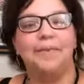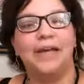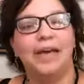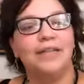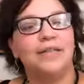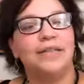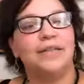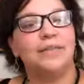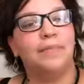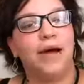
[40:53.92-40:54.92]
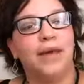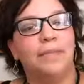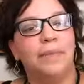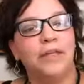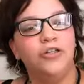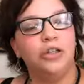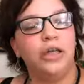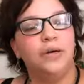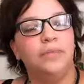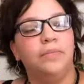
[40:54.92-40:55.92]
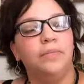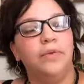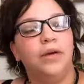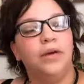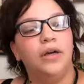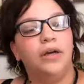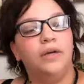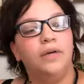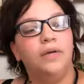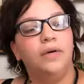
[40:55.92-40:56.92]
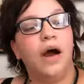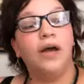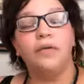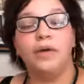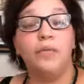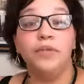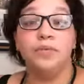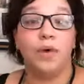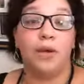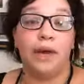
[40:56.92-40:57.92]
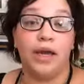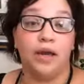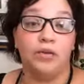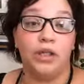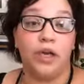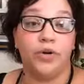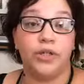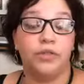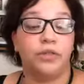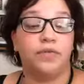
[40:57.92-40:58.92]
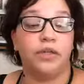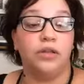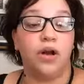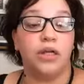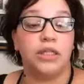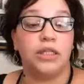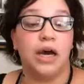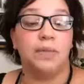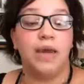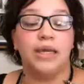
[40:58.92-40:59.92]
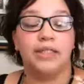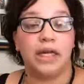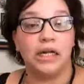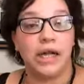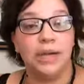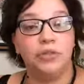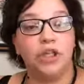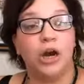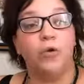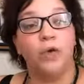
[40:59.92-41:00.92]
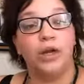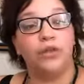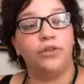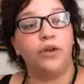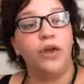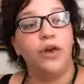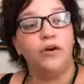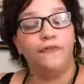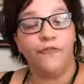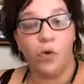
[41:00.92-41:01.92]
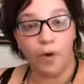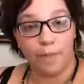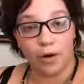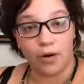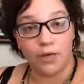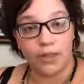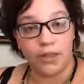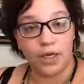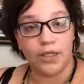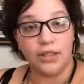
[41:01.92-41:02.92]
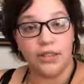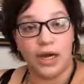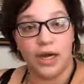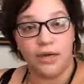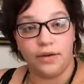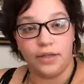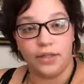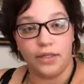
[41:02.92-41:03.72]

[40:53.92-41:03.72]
because my pendulum, it was one of my only crystals for the longest time, and it's a clamshell with 4 pearls on the inside. You can